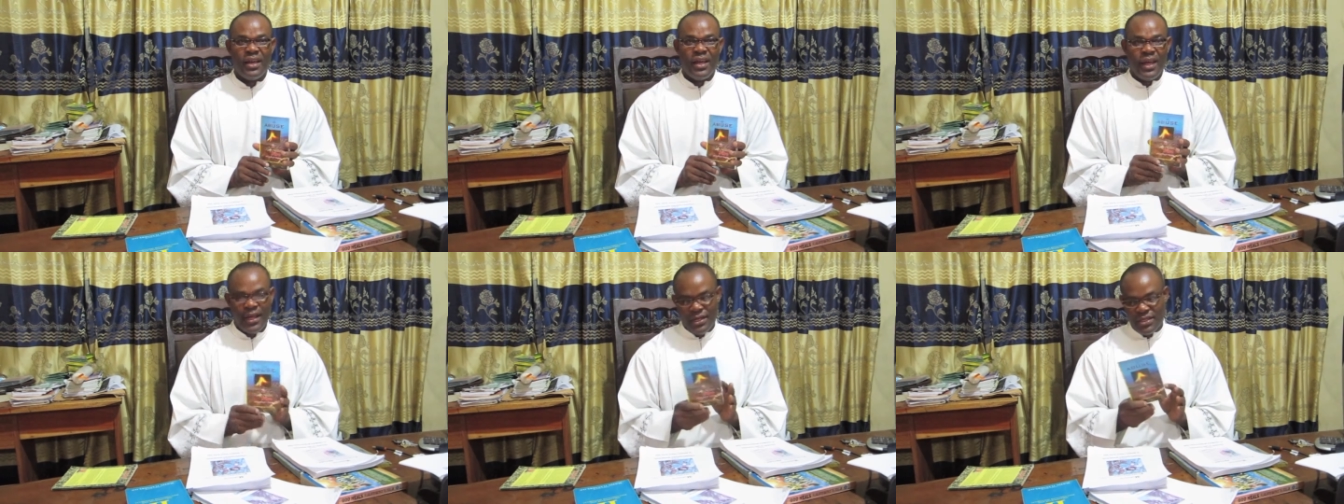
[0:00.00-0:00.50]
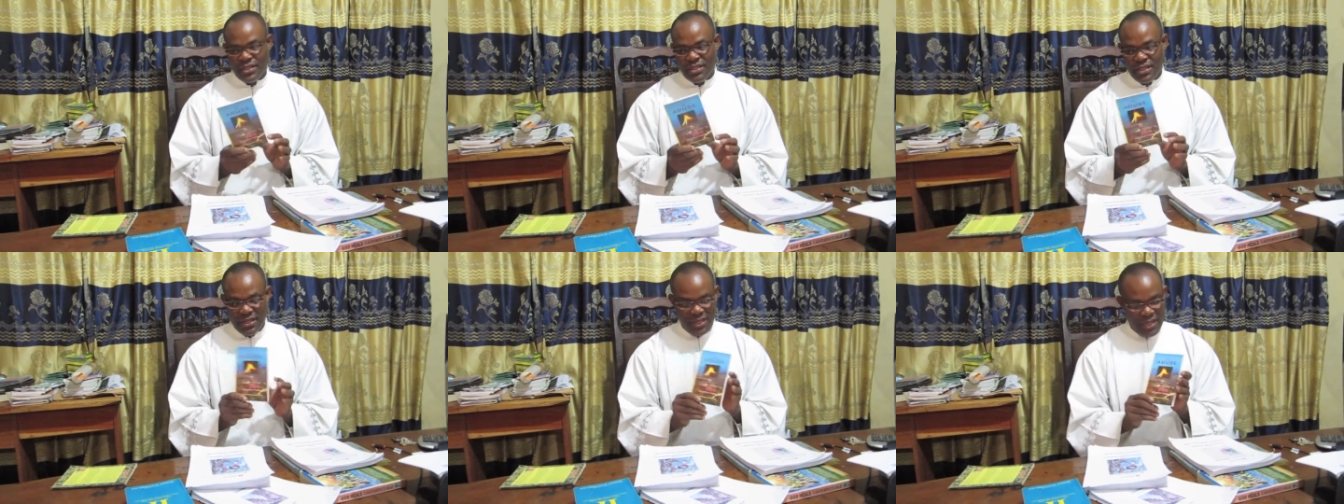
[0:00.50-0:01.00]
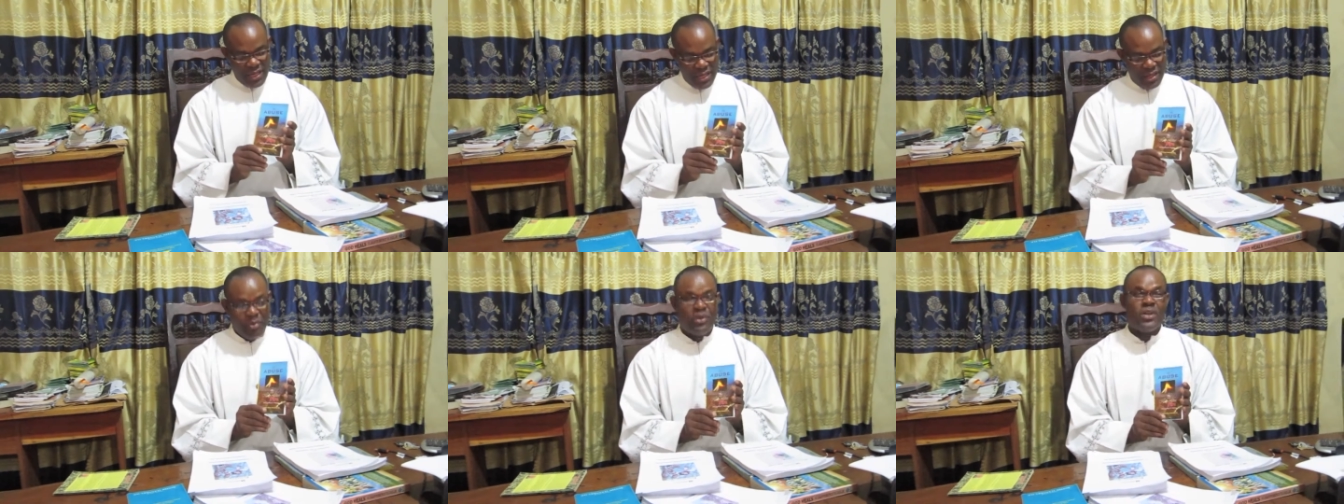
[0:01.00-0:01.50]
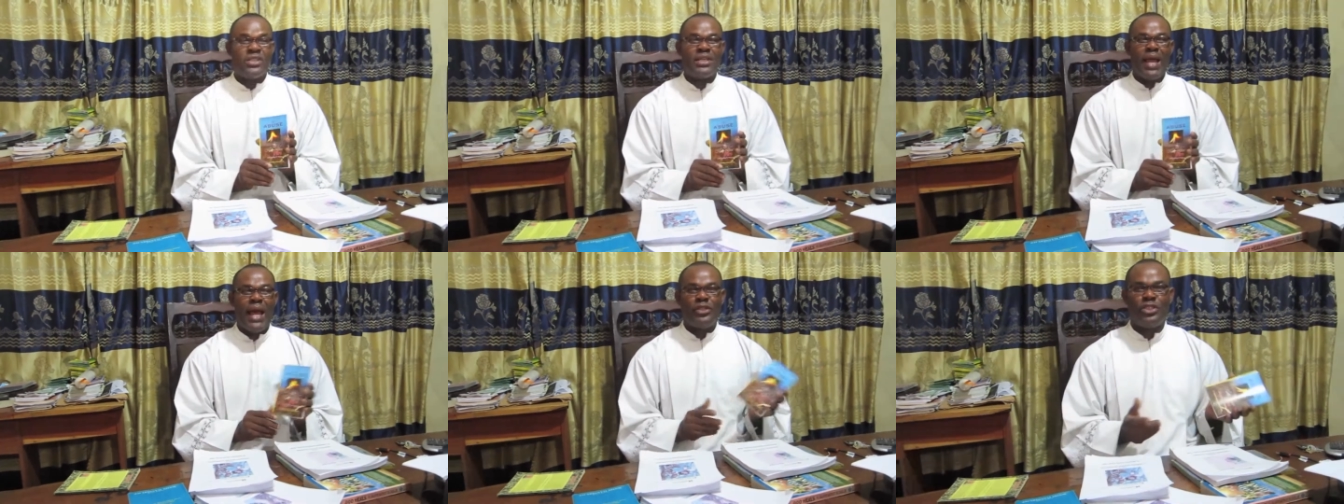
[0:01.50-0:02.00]
And because
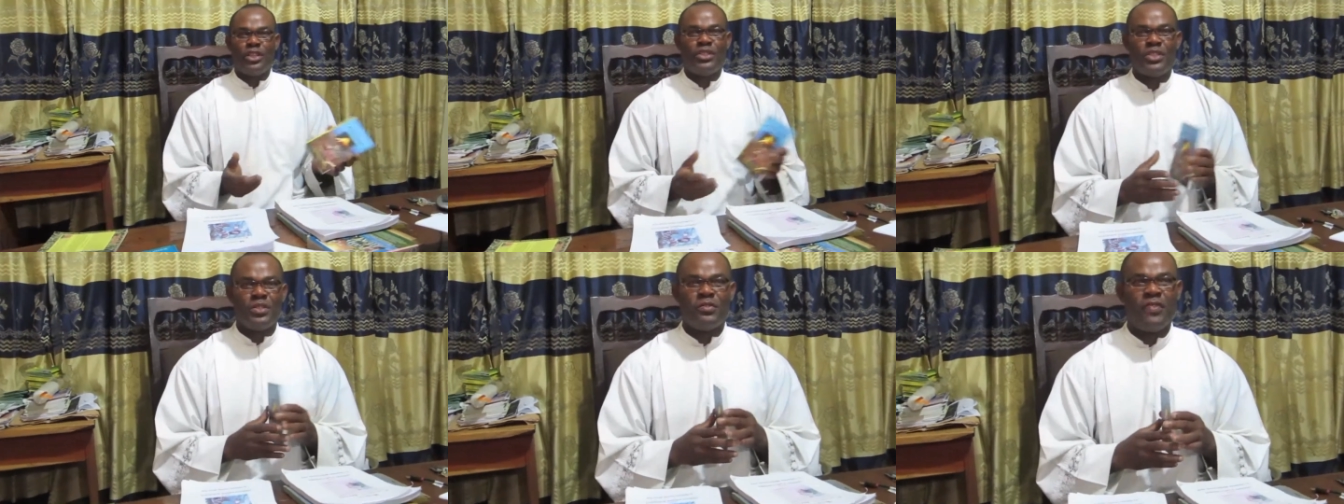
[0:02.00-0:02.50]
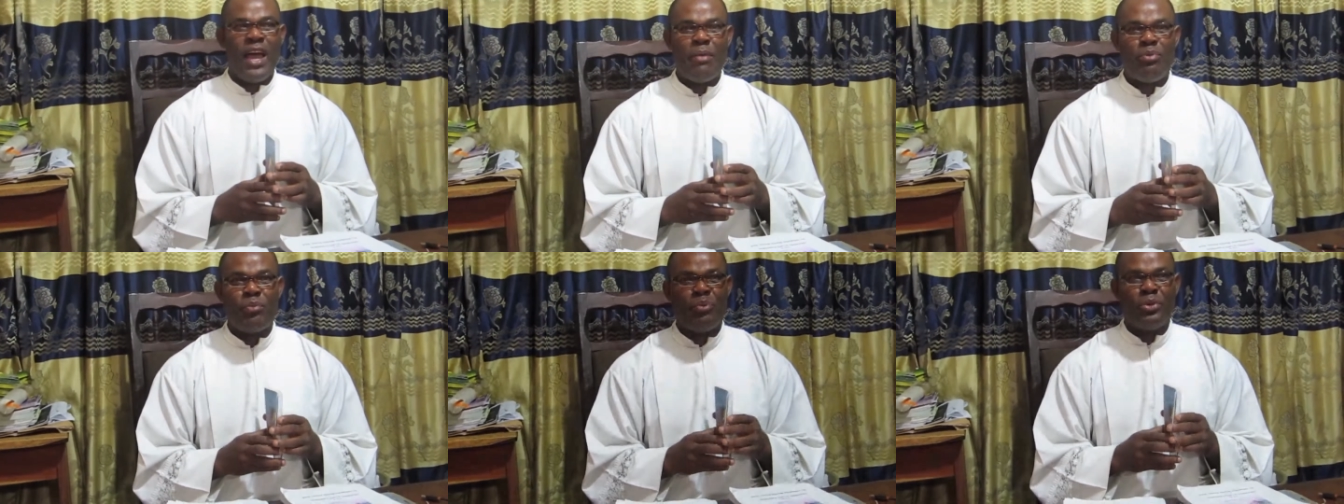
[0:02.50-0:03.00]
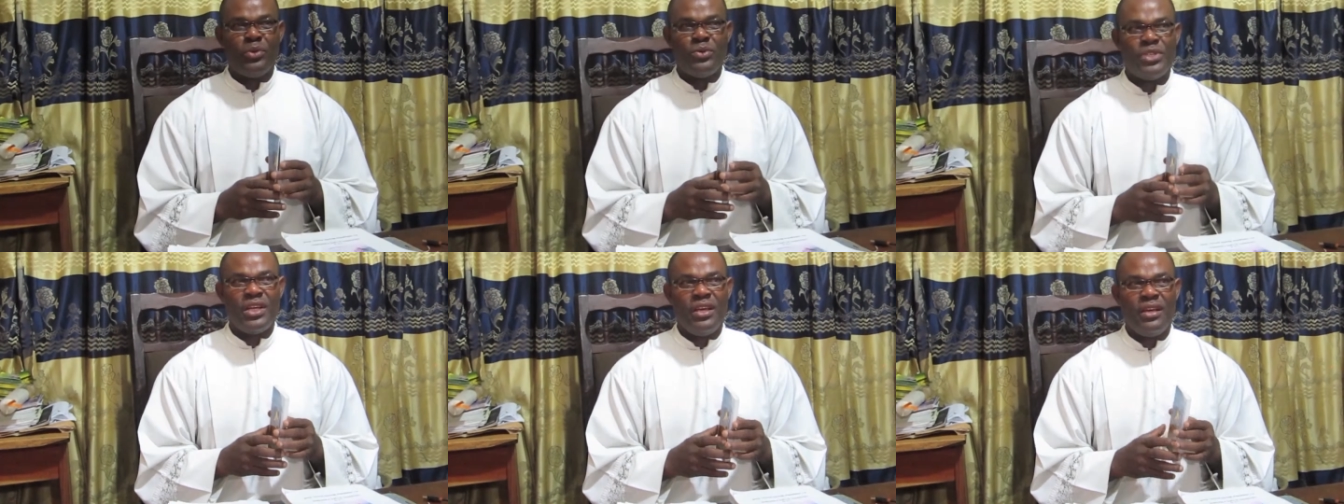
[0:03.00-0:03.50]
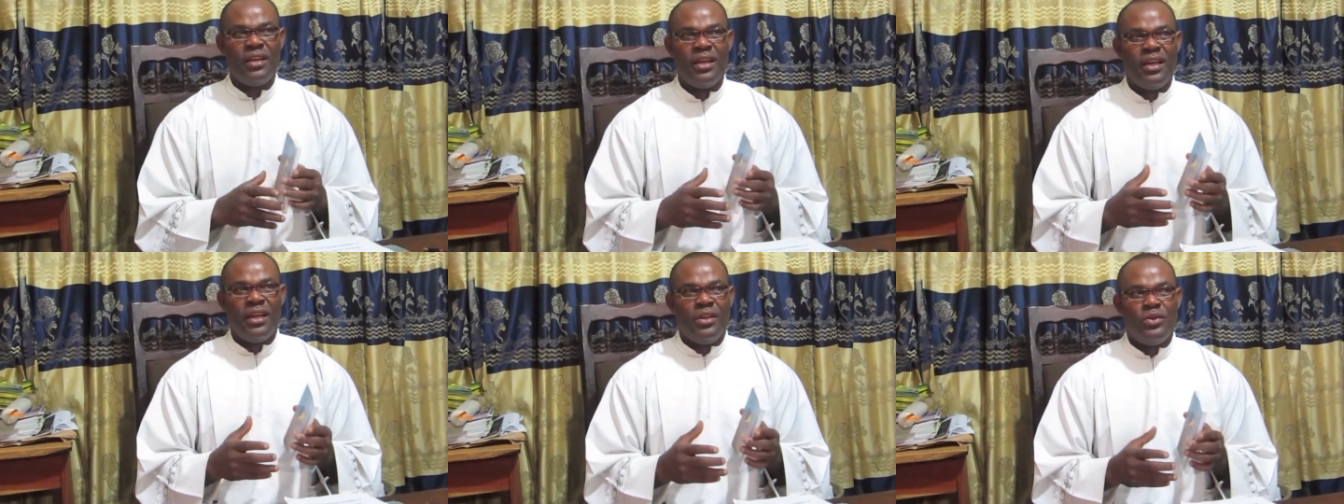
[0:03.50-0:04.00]
in our churches we find people using
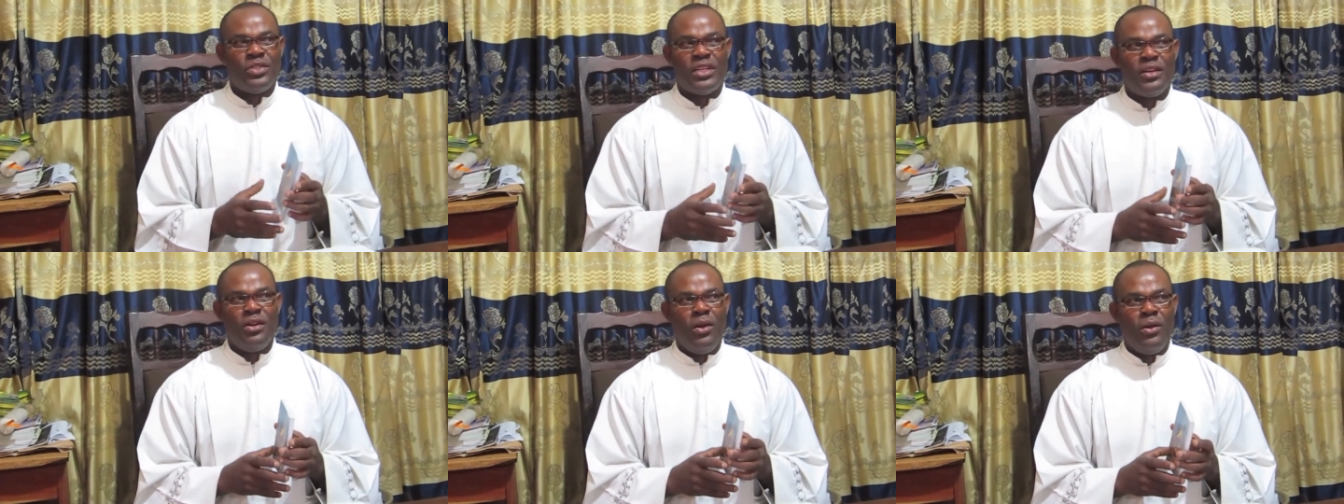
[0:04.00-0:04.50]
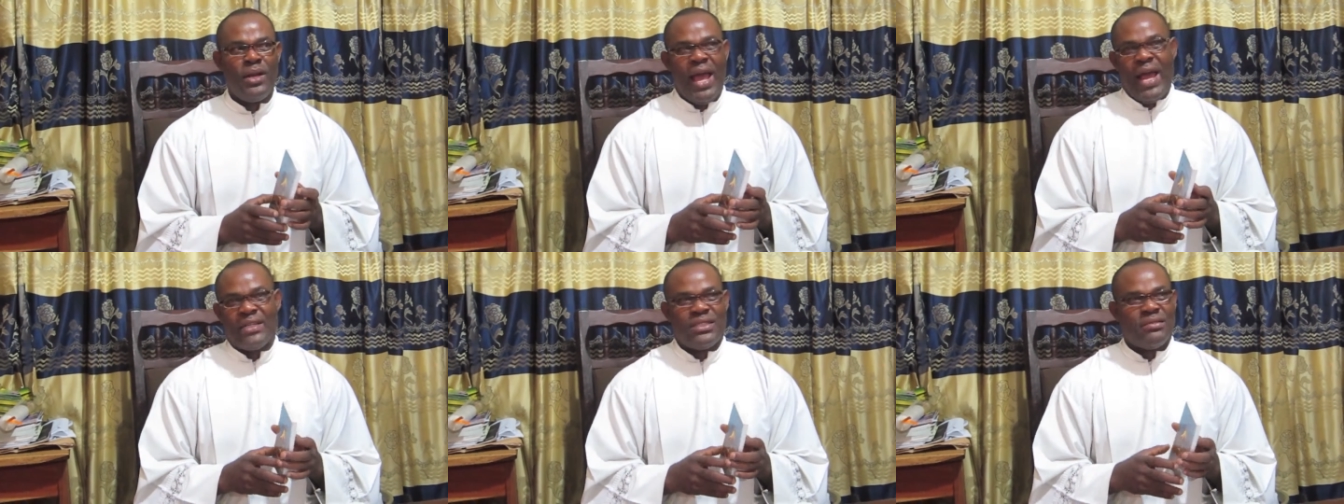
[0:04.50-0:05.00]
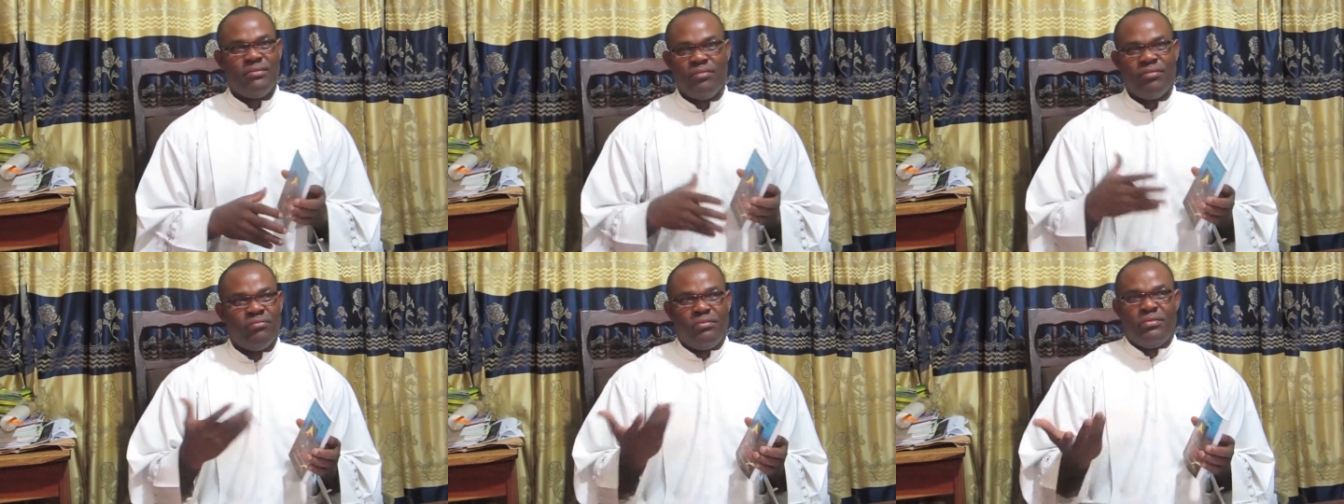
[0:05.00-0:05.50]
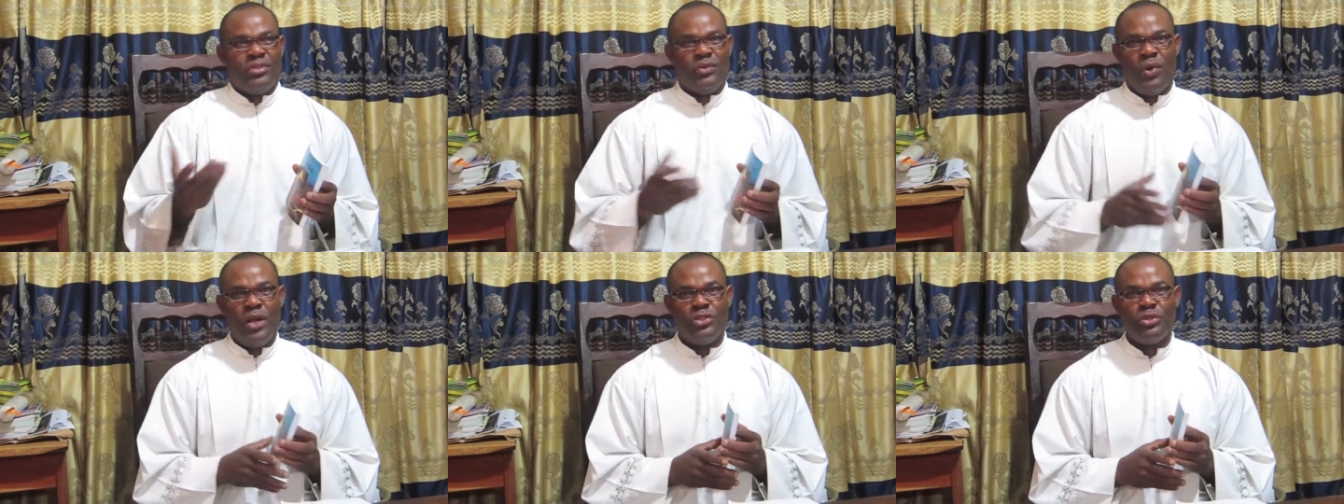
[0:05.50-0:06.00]
using God as
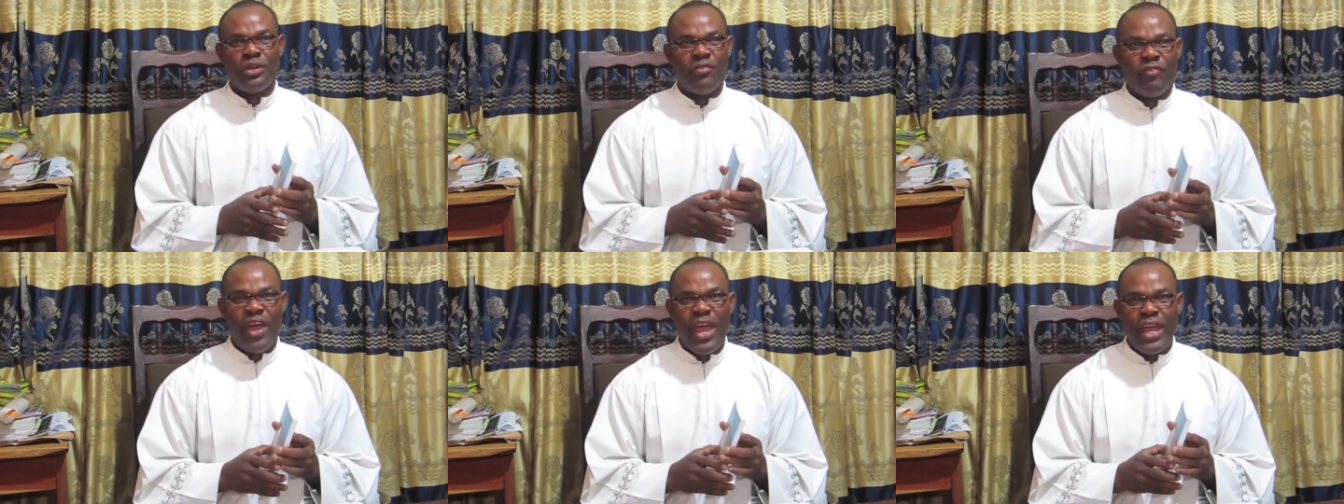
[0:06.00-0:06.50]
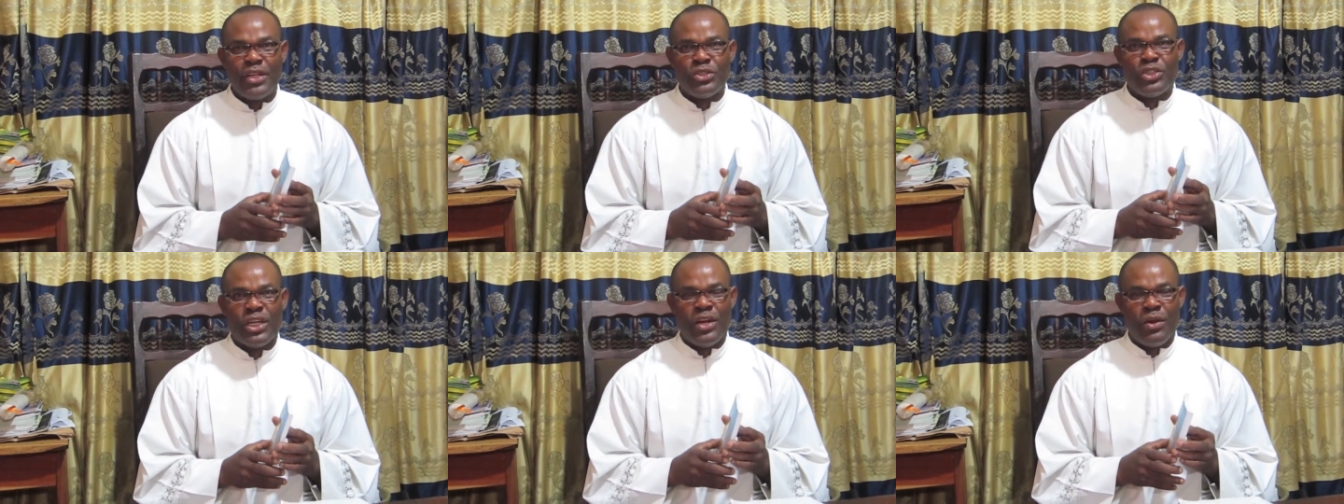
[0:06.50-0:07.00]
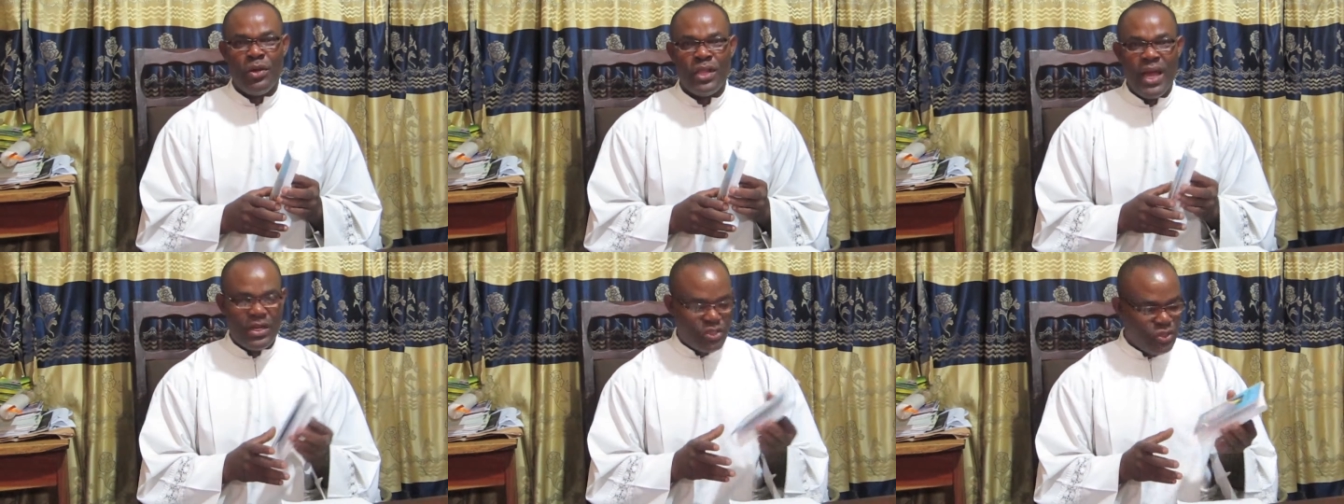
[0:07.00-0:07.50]
want to revenge and all that.